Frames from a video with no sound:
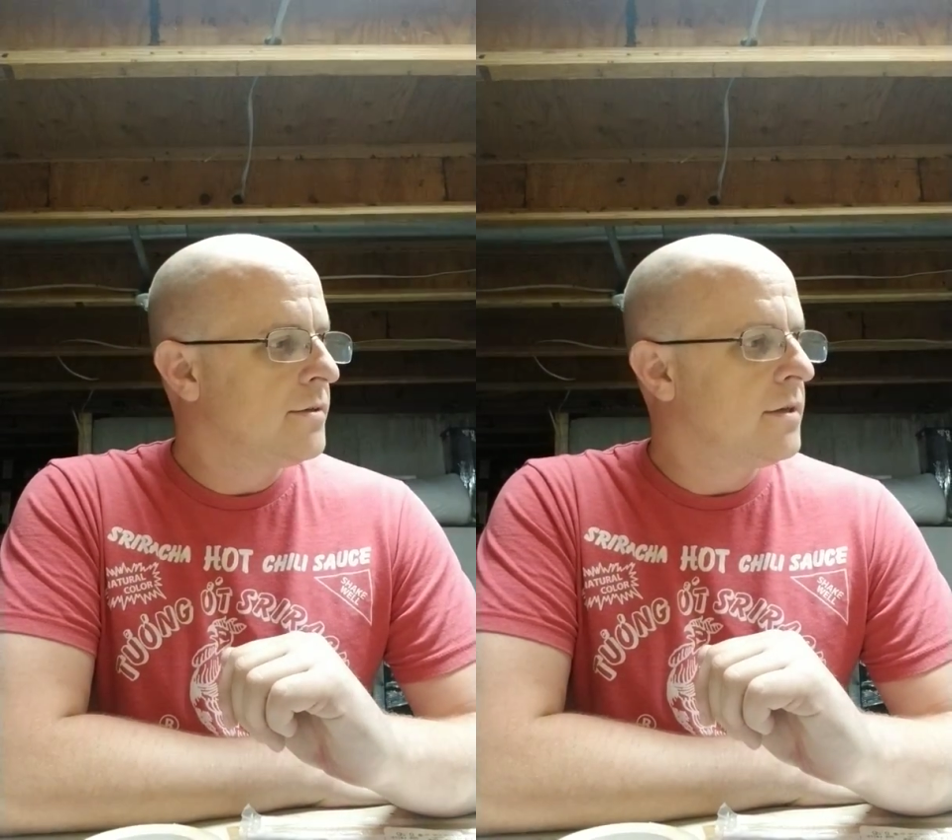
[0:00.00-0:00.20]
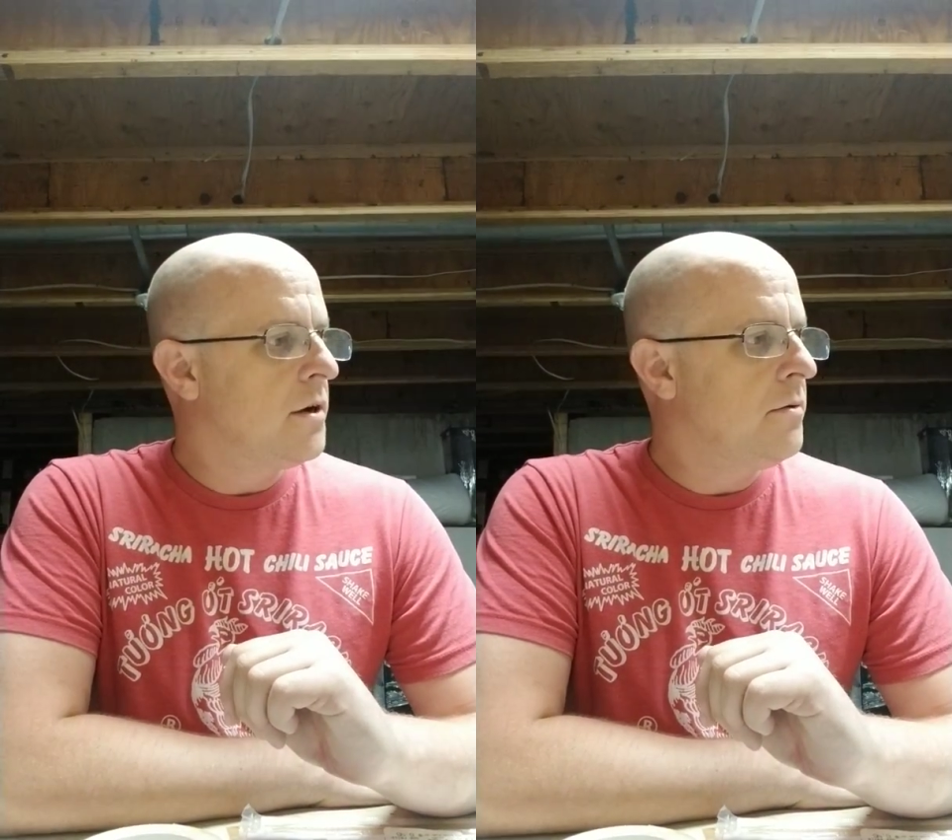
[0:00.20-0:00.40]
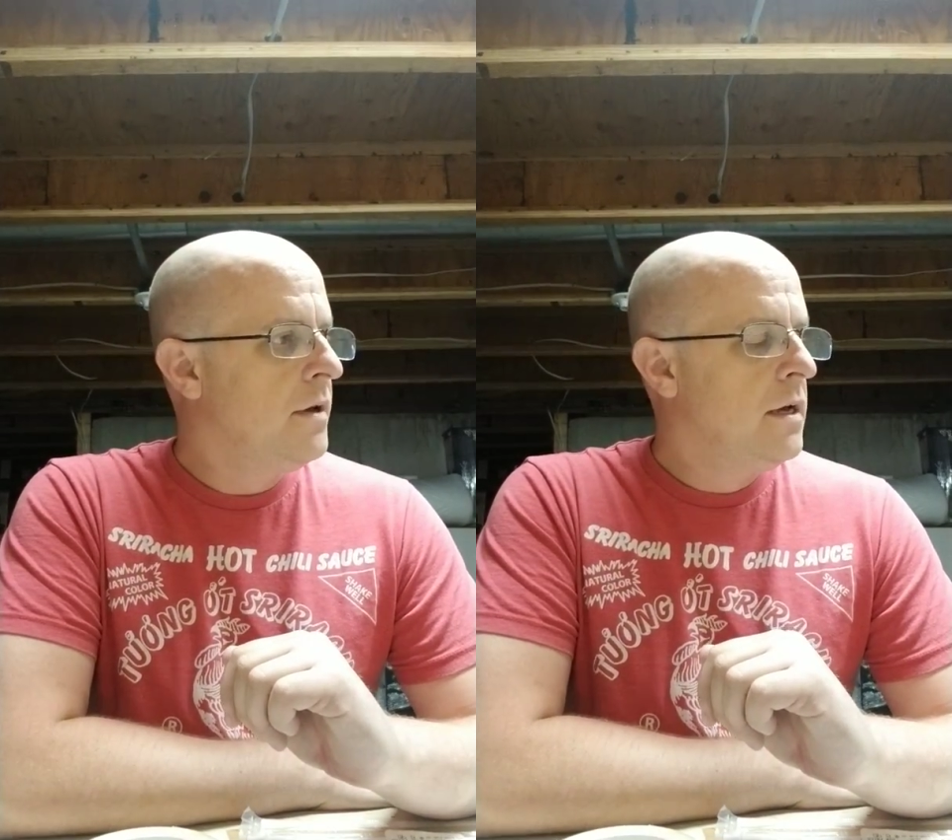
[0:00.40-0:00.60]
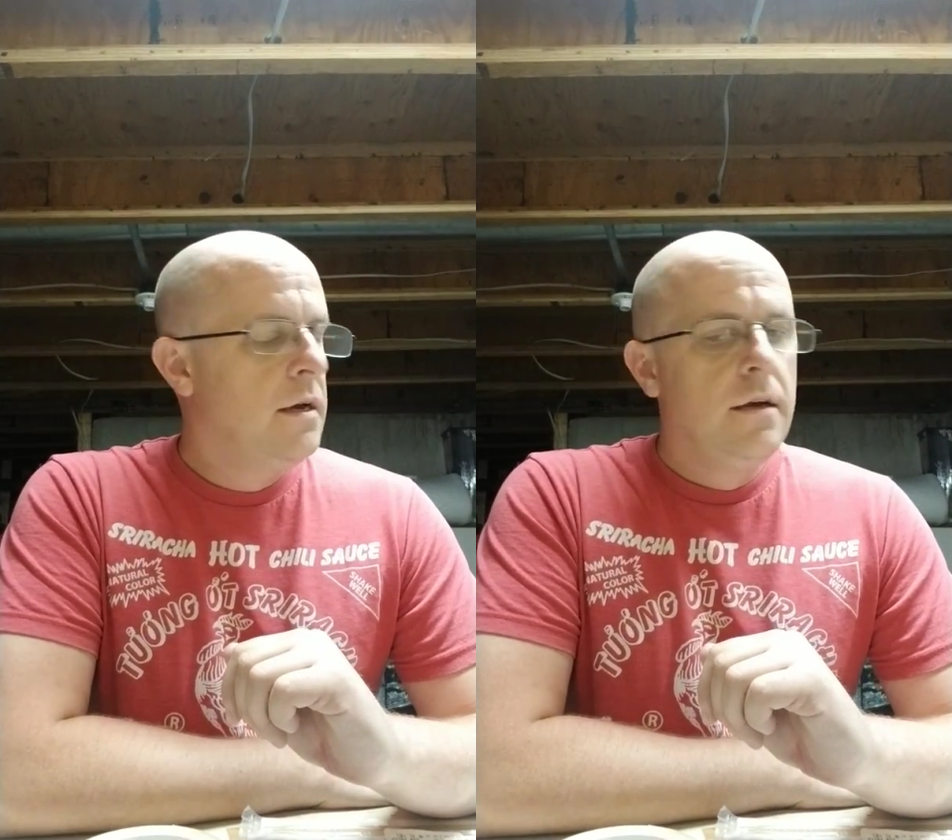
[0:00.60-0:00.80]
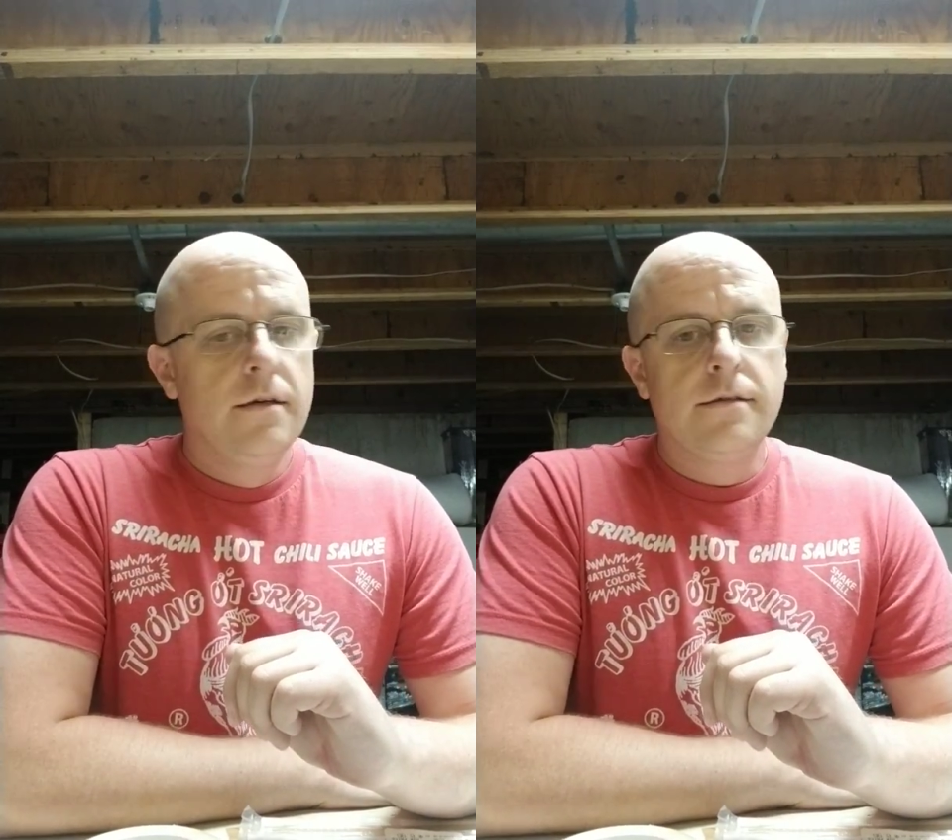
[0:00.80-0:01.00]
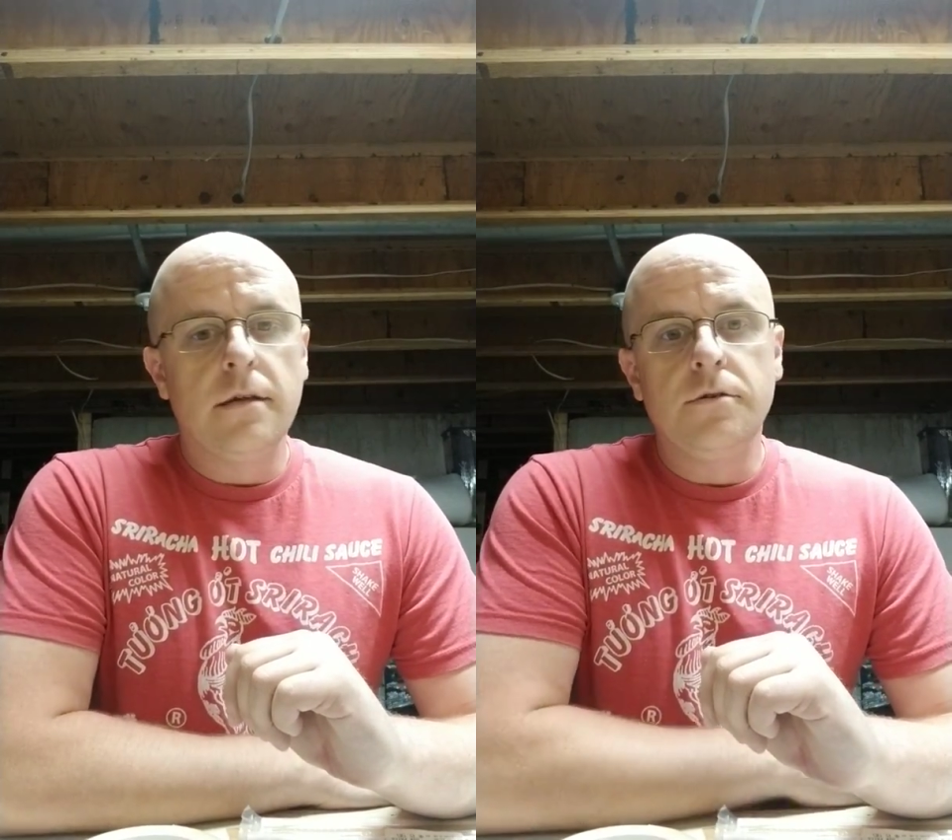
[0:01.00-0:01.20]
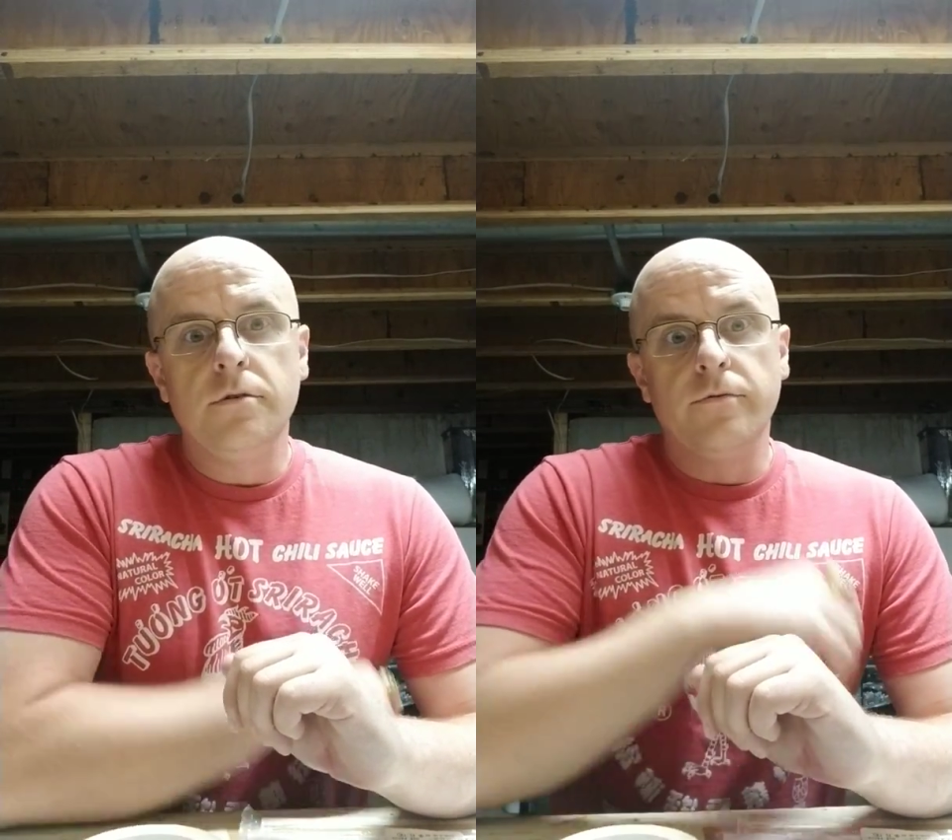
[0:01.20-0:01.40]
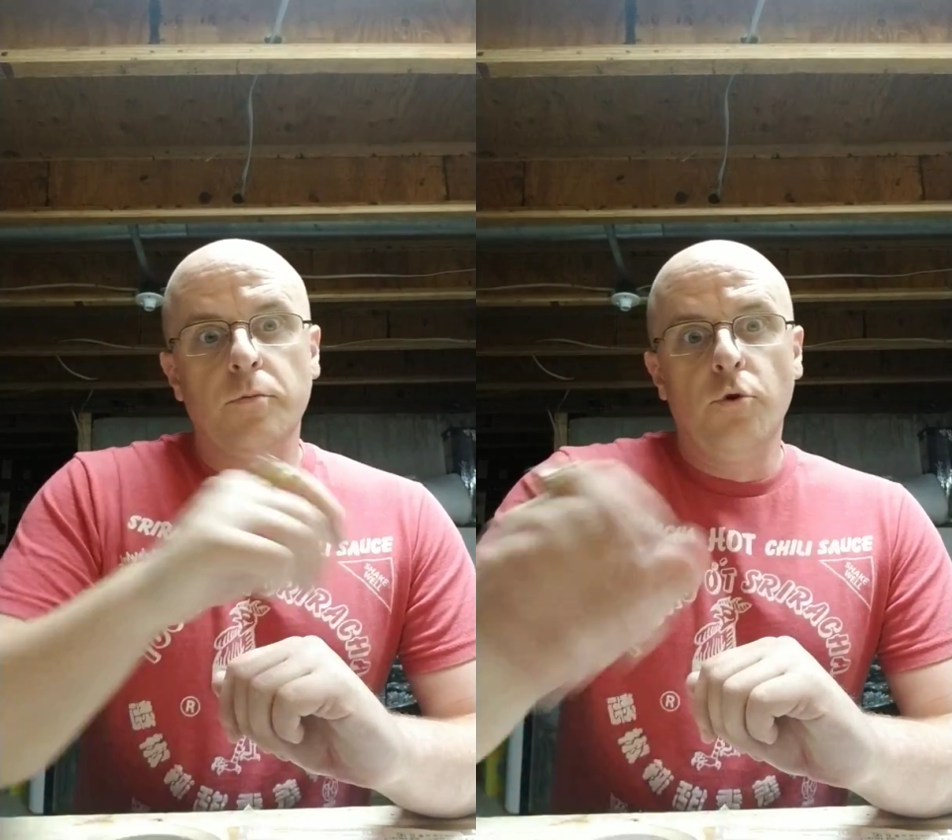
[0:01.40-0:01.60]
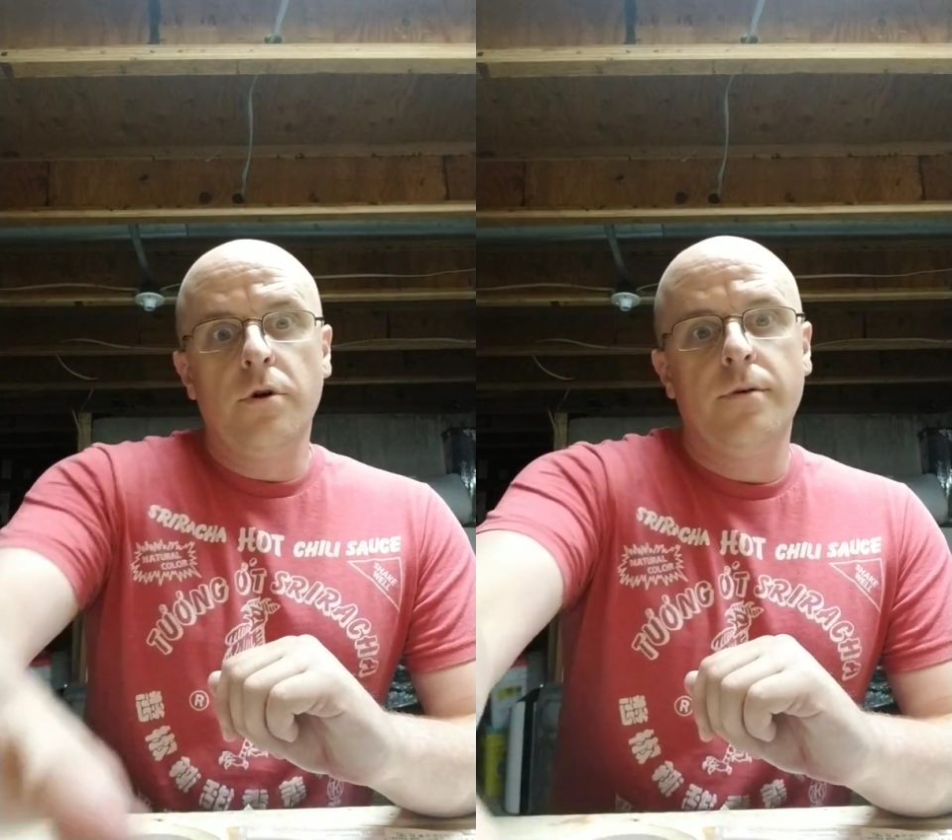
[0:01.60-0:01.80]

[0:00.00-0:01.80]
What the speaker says: So stay tuned for more.